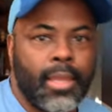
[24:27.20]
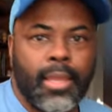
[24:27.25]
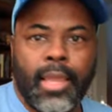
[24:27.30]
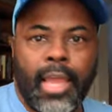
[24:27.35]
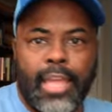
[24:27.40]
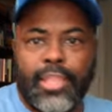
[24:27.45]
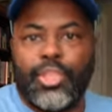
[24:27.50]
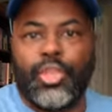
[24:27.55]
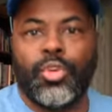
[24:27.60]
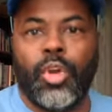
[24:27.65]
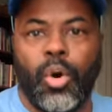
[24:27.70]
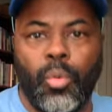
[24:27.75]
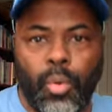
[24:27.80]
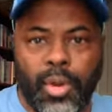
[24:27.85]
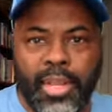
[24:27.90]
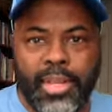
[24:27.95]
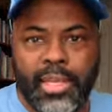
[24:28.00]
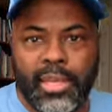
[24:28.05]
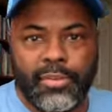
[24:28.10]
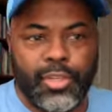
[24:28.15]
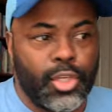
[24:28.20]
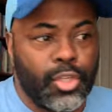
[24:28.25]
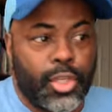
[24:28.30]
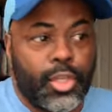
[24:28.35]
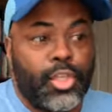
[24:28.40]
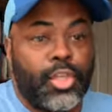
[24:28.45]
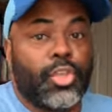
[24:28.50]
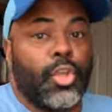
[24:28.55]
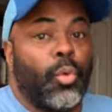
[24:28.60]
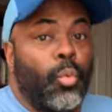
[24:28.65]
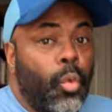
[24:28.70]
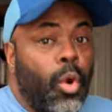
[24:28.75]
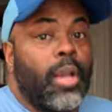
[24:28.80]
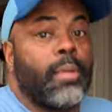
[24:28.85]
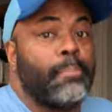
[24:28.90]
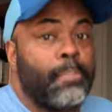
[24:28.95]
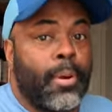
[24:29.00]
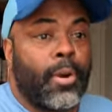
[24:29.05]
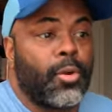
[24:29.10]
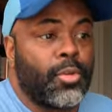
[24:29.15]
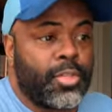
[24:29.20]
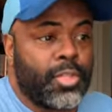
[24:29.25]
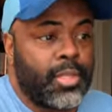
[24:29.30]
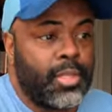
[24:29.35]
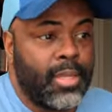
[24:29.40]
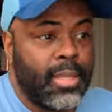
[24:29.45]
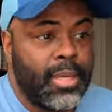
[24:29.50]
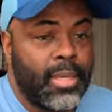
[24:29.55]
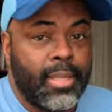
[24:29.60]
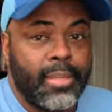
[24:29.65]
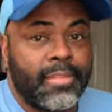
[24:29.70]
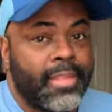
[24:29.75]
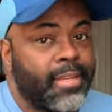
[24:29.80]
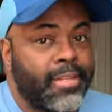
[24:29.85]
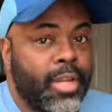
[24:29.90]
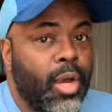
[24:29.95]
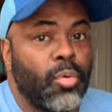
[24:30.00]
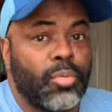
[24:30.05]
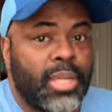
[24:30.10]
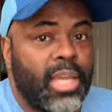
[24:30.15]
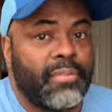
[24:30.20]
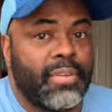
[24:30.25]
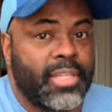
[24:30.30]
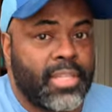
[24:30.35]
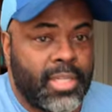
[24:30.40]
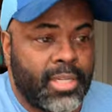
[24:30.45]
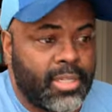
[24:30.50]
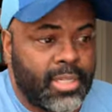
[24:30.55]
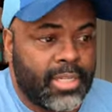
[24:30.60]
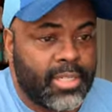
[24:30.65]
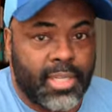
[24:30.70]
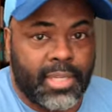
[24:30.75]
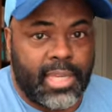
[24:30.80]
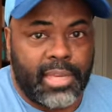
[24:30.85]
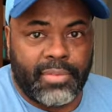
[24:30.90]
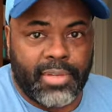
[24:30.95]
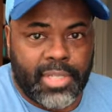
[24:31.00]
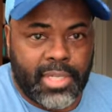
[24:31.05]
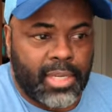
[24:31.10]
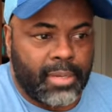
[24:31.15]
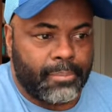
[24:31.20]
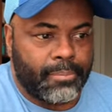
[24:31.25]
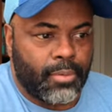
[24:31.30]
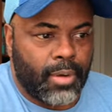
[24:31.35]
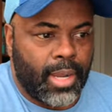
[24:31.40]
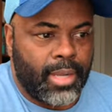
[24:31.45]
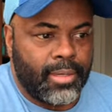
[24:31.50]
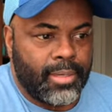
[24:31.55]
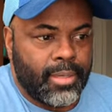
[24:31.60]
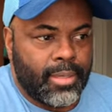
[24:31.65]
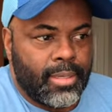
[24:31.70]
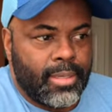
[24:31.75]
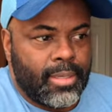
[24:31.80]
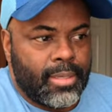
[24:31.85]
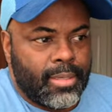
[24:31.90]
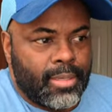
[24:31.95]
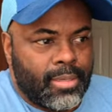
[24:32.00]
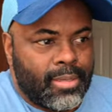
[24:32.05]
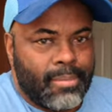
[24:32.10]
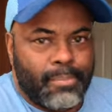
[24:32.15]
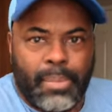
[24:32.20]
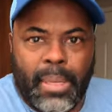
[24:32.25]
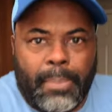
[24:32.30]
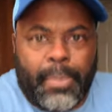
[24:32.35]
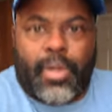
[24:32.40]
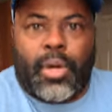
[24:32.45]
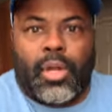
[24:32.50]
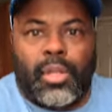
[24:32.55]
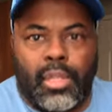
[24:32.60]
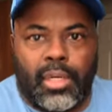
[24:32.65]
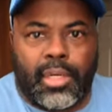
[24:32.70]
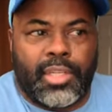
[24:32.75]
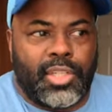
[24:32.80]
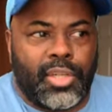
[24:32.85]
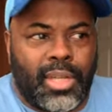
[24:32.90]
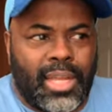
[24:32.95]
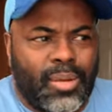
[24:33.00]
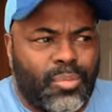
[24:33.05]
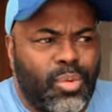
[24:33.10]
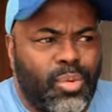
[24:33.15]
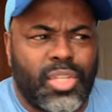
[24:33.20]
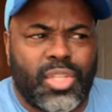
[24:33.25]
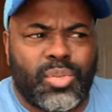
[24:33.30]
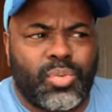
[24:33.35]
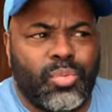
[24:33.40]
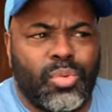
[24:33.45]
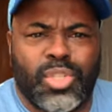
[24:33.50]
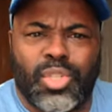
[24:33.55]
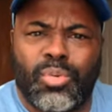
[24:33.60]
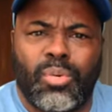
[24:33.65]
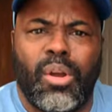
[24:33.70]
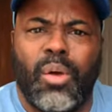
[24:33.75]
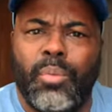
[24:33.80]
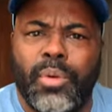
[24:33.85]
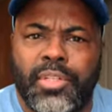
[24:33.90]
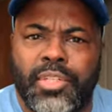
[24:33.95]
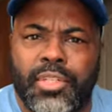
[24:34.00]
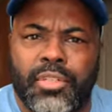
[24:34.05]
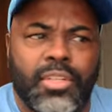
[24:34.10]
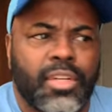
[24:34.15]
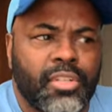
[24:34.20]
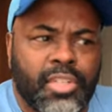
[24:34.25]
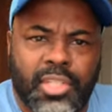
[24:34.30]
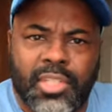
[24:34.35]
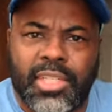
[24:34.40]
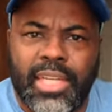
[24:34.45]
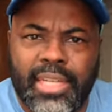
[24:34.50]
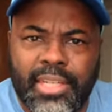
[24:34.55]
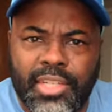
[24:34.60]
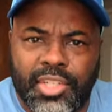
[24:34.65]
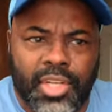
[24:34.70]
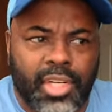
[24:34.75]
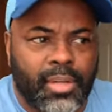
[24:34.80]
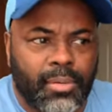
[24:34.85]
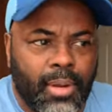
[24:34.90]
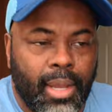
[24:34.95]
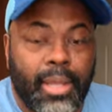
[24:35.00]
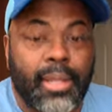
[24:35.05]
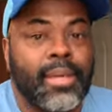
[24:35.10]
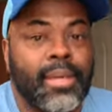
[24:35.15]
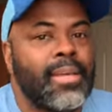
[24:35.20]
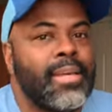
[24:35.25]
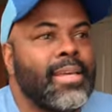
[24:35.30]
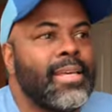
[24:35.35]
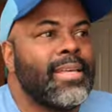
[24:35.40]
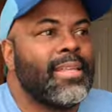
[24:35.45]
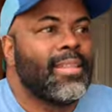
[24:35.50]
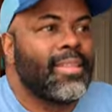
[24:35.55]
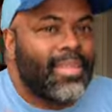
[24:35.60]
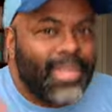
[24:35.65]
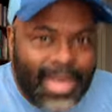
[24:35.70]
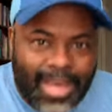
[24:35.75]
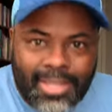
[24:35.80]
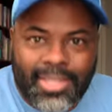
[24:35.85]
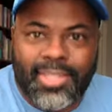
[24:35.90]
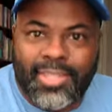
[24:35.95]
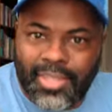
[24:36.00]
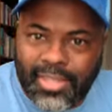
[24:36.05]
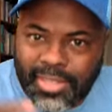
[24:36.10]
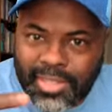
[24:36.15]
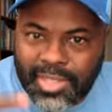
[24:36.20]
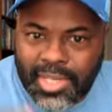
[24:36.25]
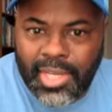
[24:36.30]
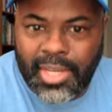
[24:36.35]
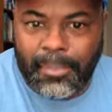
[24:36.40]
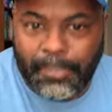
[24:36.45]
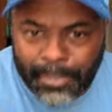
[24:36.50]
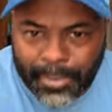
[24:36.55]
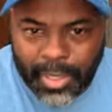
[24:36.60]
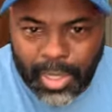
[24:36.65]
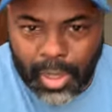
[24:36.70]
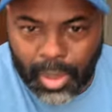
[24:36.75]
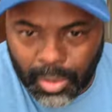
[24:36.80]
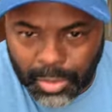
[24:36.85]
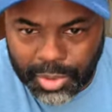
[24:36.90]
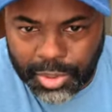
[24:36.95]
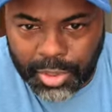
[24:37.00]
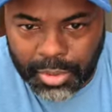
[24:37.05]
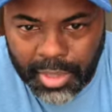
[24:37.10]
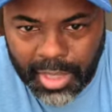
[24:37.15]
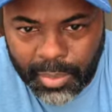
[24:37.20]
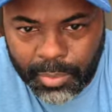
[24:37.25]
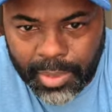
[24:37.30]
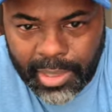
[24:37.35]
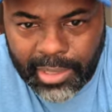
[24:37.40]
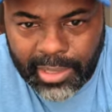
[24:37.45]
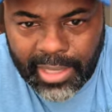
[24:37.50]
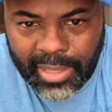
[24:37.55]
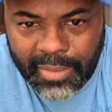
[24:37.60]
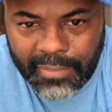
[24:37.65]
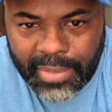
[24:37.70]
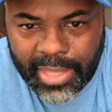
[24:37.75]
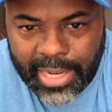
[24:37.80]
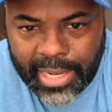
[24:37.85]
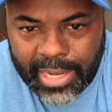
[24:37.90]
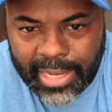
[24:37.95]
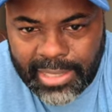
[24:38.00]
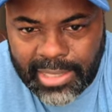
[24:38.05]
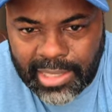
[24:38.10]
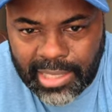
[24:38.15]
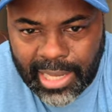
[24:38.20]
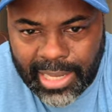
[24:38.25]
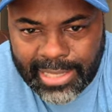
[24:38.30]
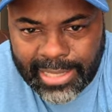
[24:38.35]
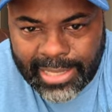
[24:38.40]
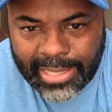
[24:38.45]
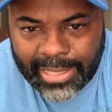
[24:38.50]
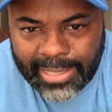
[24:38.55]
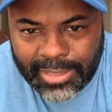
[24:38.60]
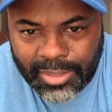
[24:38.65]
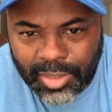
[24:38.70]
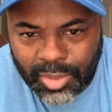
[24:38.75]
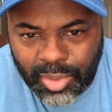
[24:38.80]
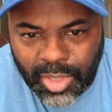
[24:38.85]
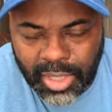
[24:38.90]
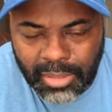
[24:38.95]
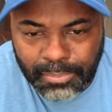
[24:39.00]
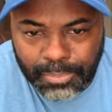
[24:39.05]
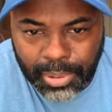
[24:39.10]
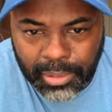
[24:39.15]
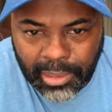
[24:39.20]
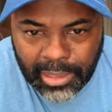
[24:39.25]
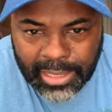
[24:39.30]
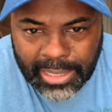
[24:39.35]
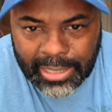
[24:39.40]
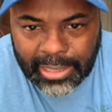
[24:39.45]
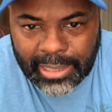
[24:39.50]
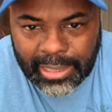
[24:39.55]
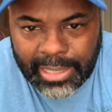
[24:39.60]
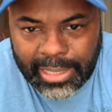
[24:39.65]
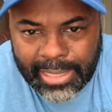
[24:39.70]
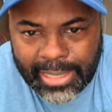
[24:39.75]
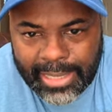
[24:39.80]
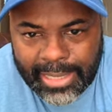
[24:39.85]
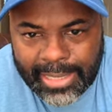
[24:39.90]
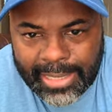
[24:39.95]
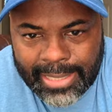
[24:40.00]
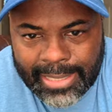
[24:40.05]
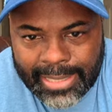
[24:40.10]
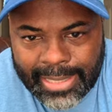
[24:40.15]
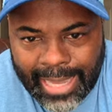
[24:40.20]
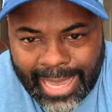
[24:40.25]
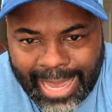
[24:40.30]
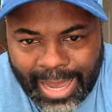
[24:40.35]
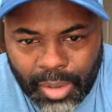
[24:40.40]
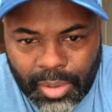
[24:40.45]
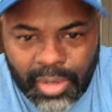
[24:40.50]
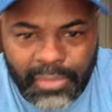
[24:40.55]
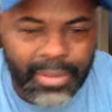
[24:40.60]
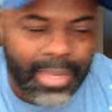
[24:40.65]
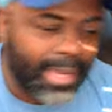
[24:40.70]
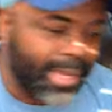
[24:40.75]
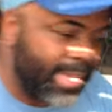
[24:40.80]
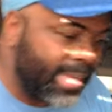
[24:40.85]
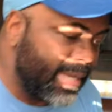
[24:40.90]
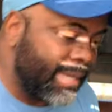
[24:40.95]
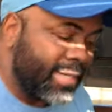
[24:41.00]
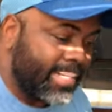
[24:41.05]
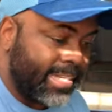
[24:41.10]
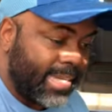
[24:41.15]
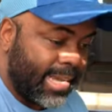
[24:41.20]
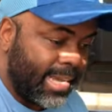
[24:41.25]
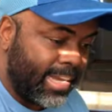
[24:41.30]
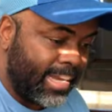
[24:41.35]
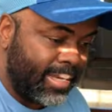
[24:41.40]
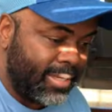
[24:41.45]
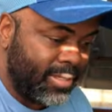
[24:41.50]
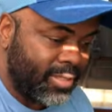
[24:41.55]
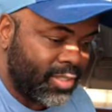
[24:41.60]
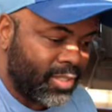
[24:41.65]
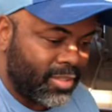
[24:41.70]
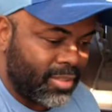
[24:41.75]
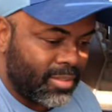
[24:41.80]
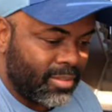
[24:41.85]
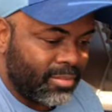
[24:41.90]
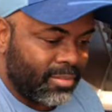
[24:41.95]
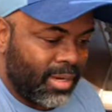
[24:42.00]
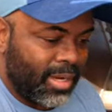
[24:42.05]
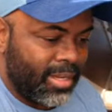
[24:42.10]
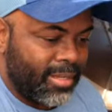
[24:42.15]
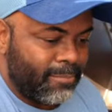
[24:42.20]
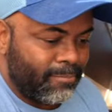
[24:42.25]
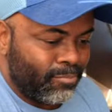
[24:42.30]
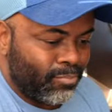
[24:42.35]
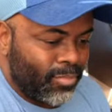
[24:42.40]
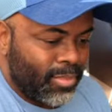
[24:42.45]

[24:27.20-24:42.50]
and you don't want to give. You're the you're the one person that don't give a t- doesn't give a tip, right? people gonna look at you like, what is what's wrong with you? You're stingy, right? That's the tip culture that we live in, and it's like getting completely out of hand, guys, right?